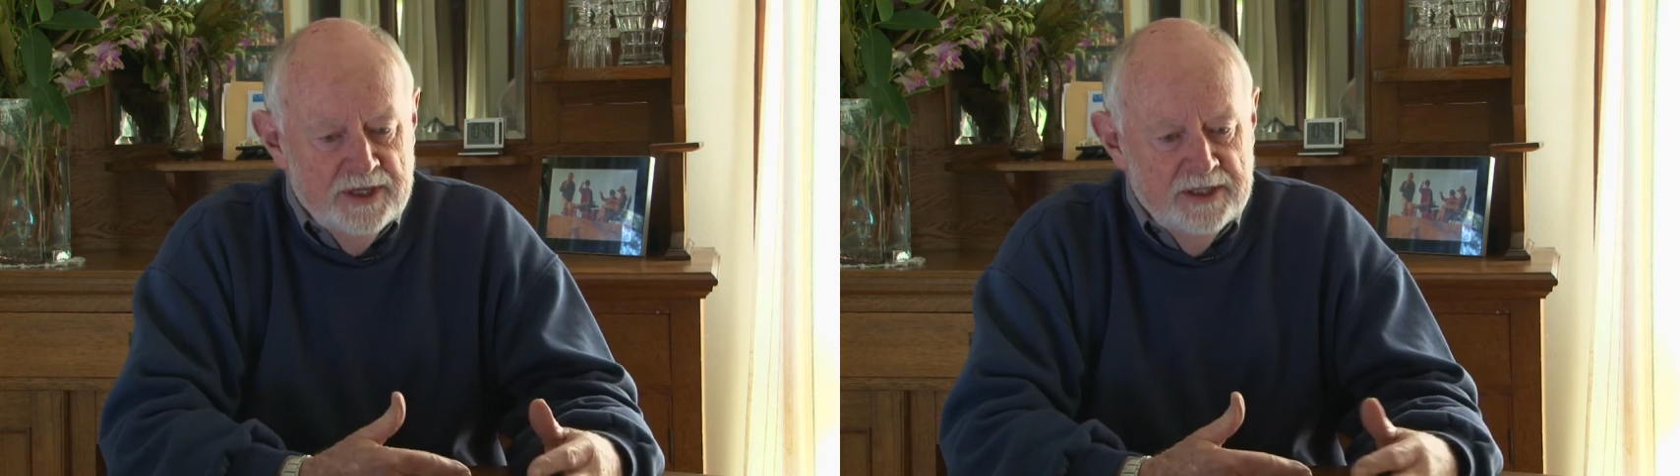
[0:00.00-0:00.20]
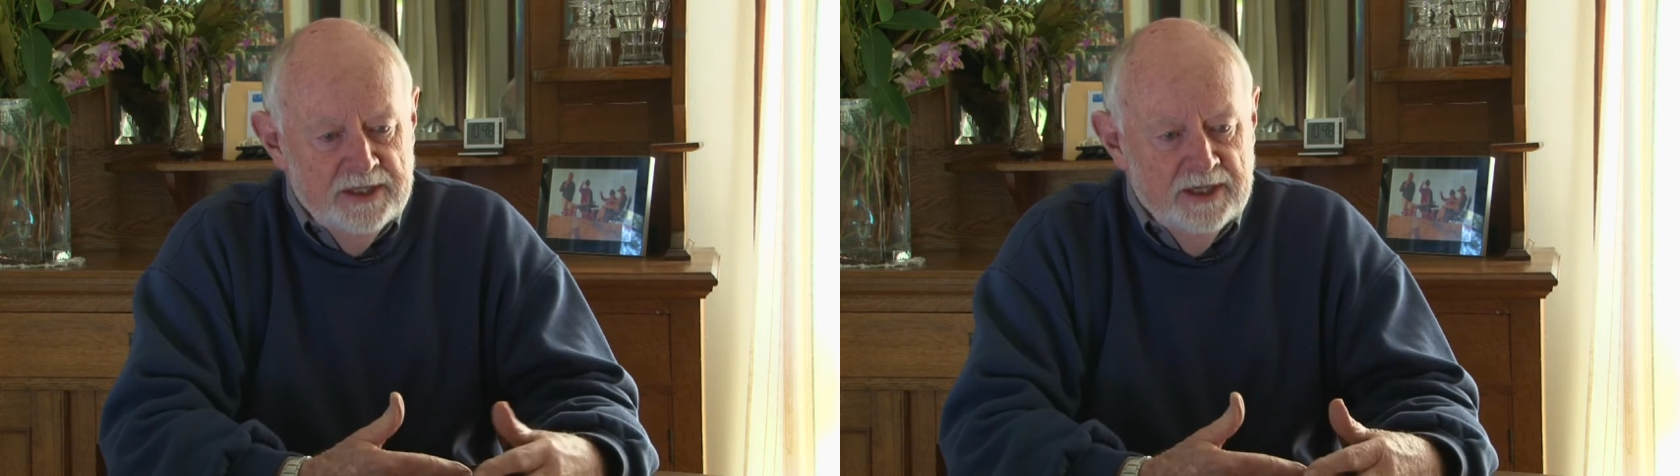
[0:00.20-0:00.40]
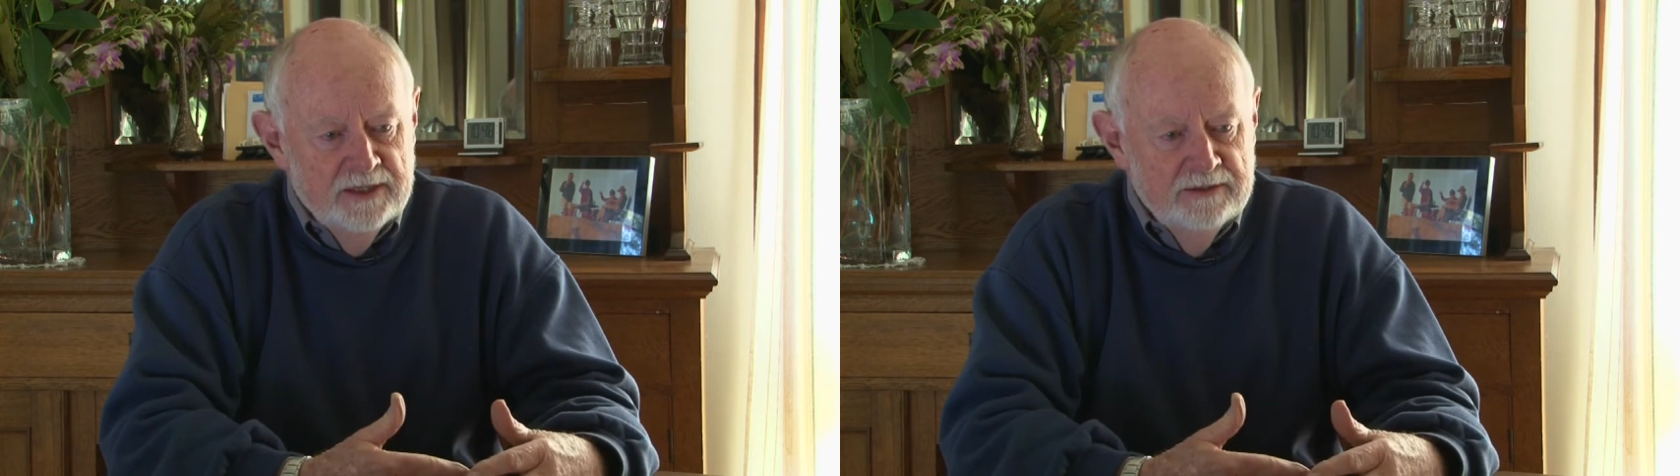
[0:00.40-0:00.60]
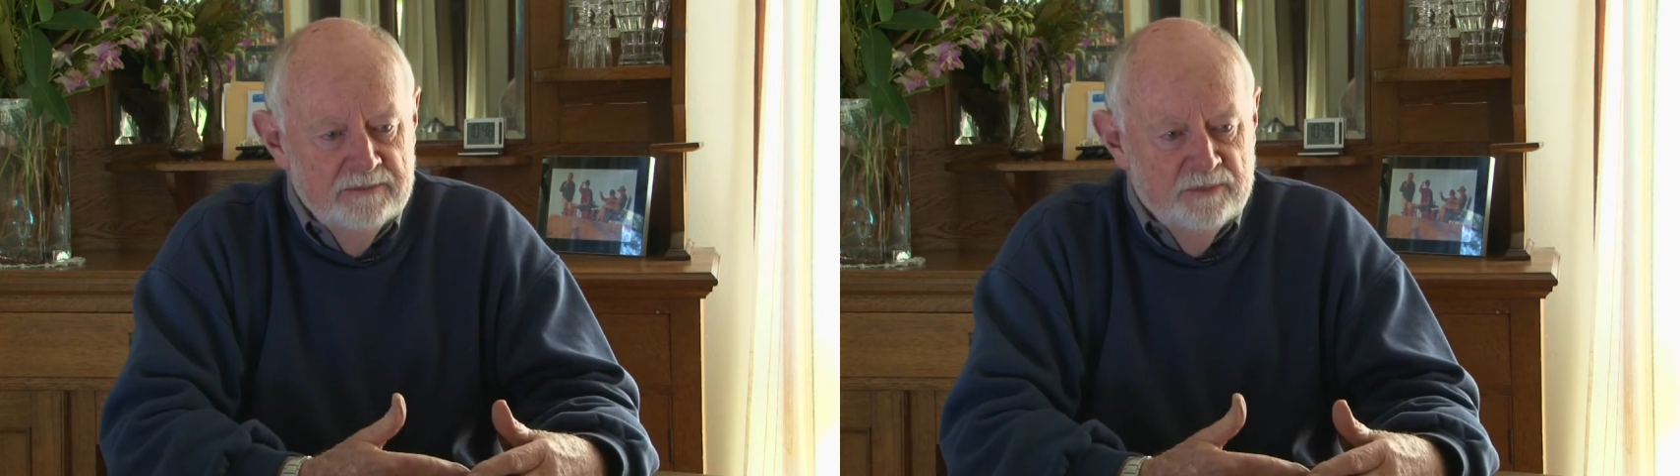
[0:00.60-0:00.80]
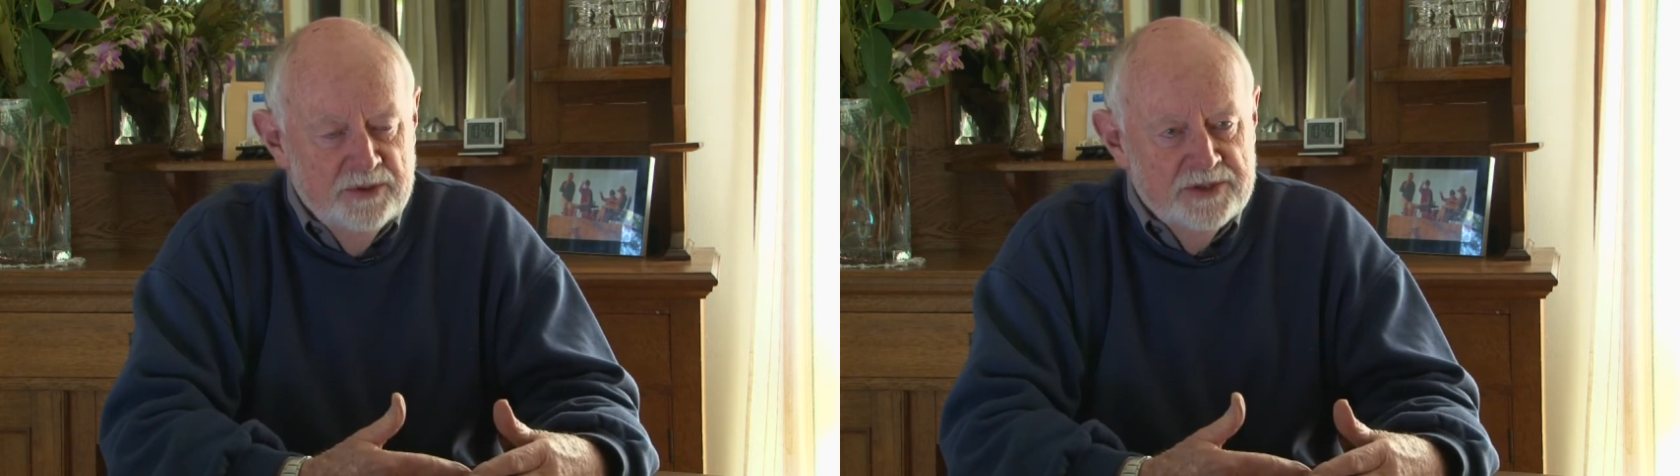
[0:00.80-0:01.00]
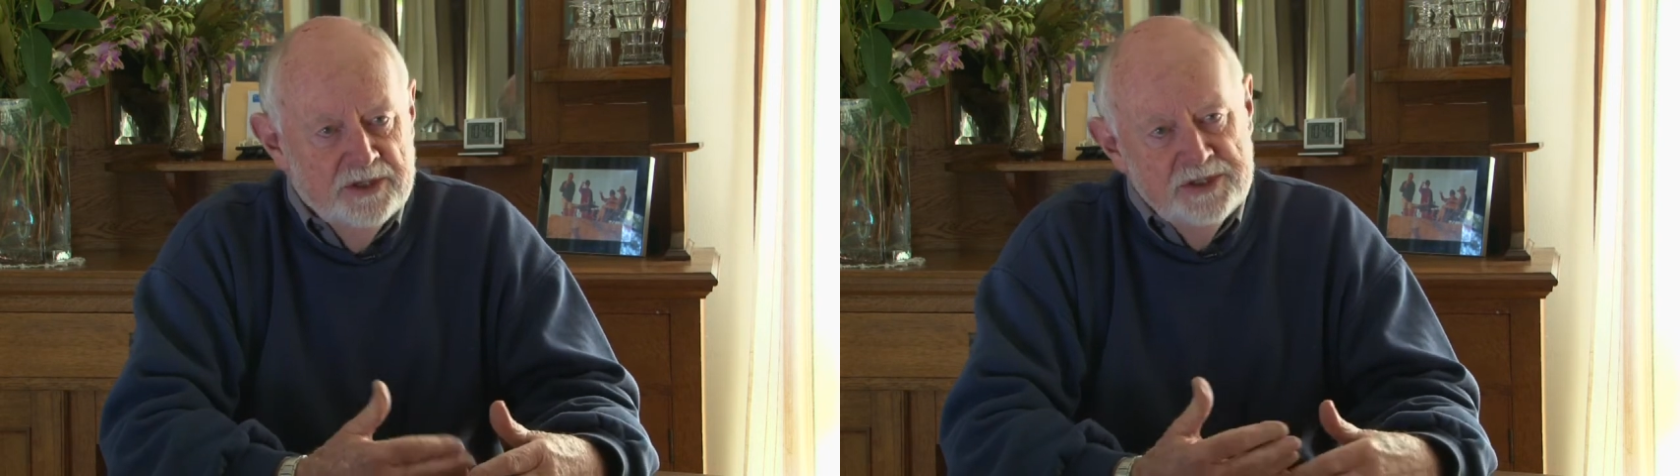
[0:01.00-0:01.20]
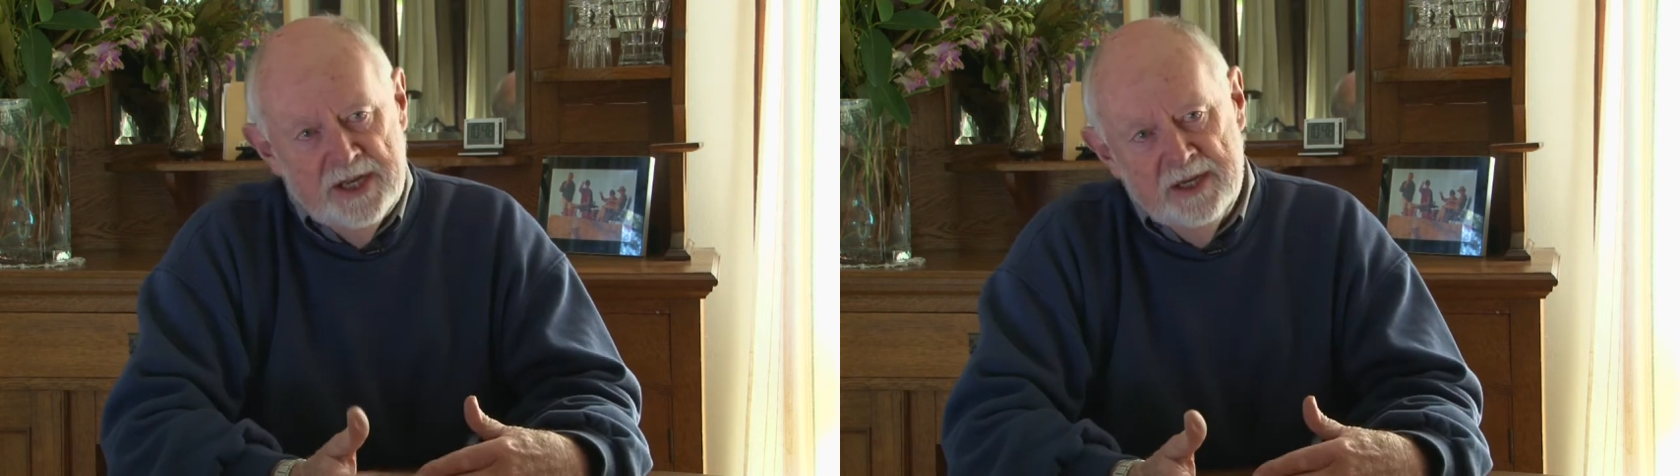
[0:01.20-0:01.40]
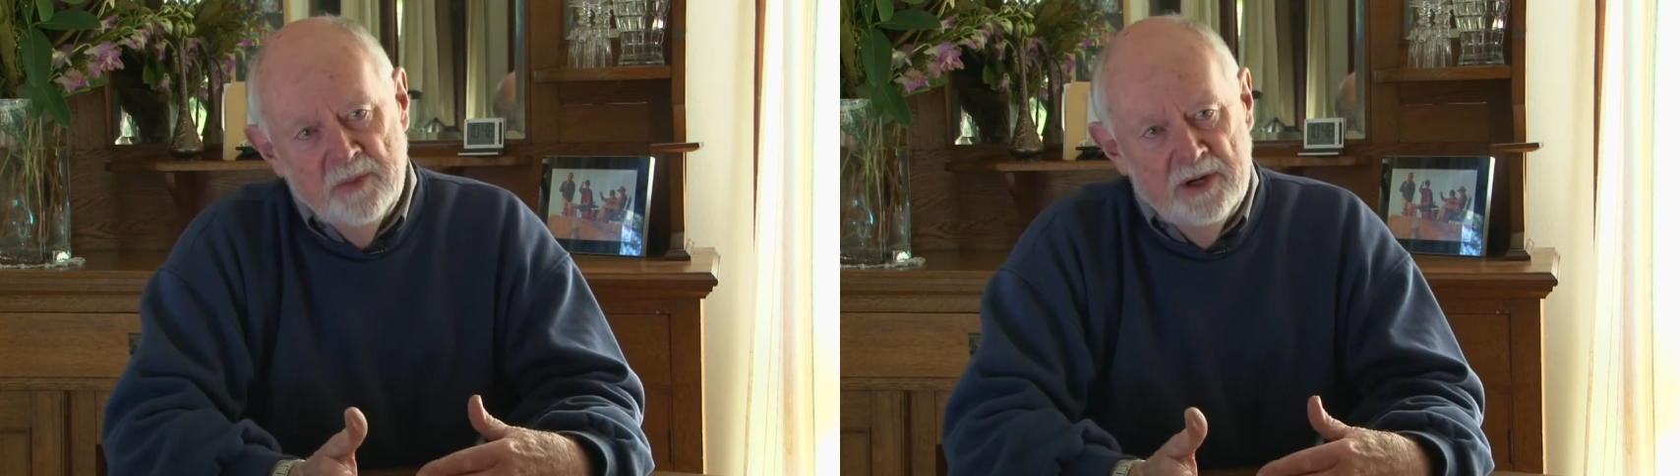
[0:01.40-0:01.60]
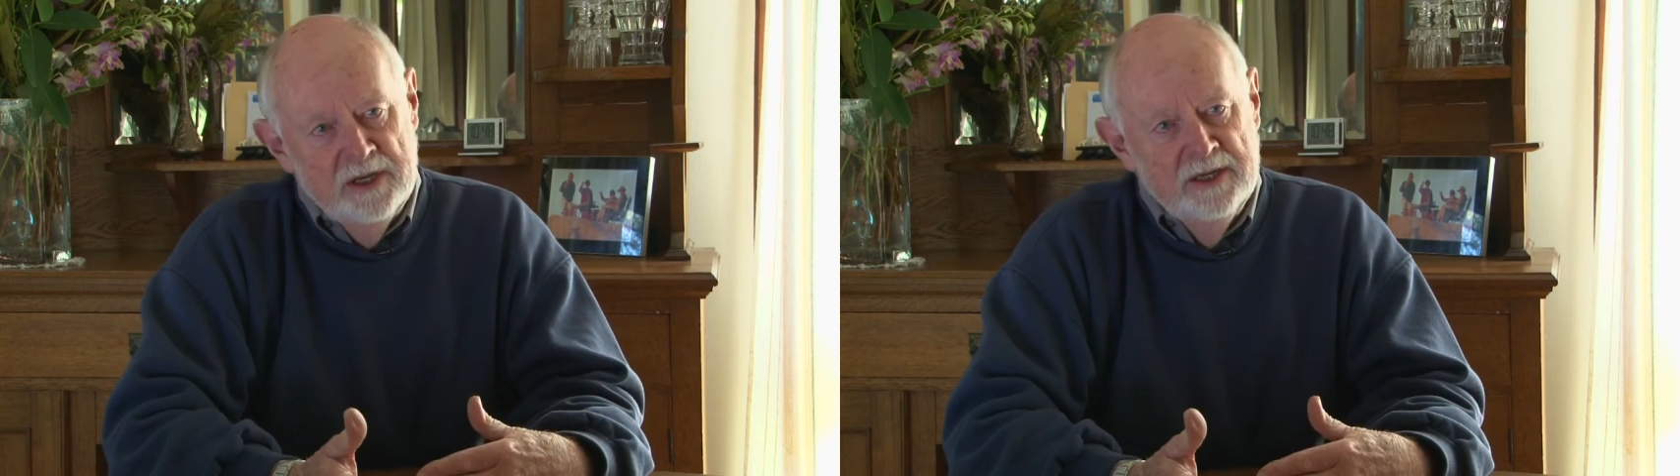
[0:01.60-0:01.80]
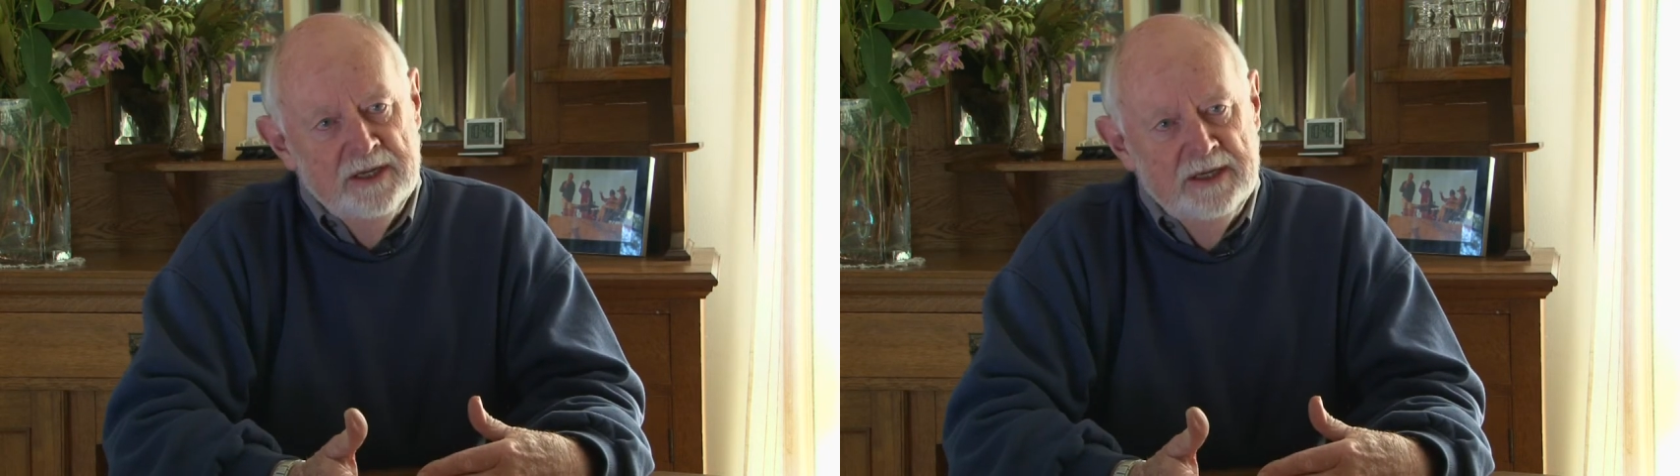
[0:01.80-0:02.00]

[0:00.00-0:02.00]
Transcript: they put us on standby,